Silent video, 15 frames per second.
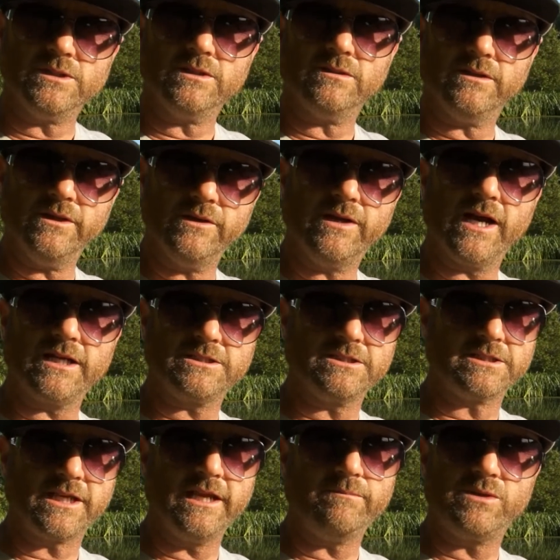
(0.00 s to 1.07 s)
and you guys
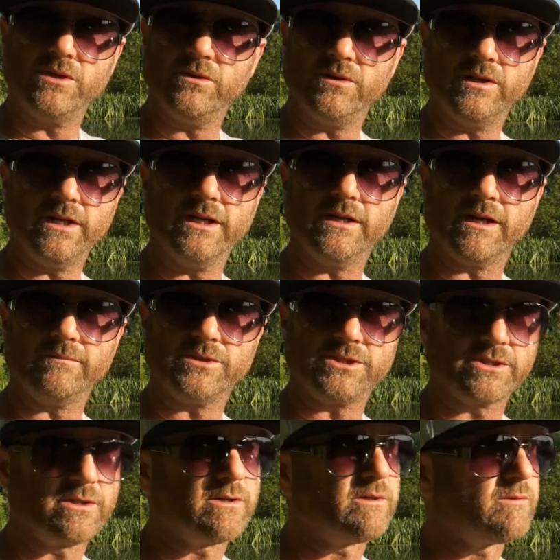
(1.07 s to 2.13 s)
just keep tuning in. I'm
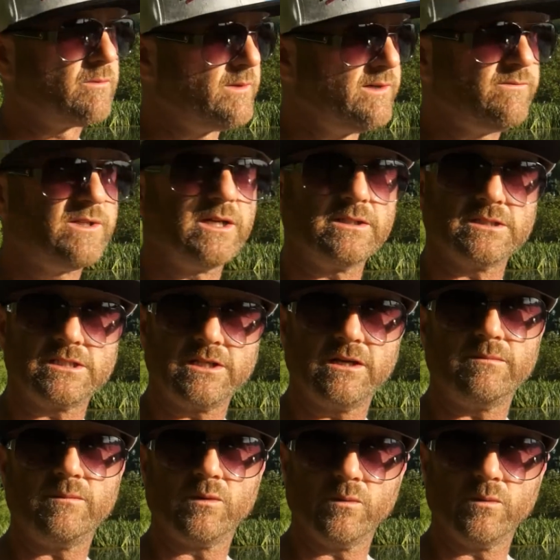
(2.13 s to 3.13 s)
sure we've done something,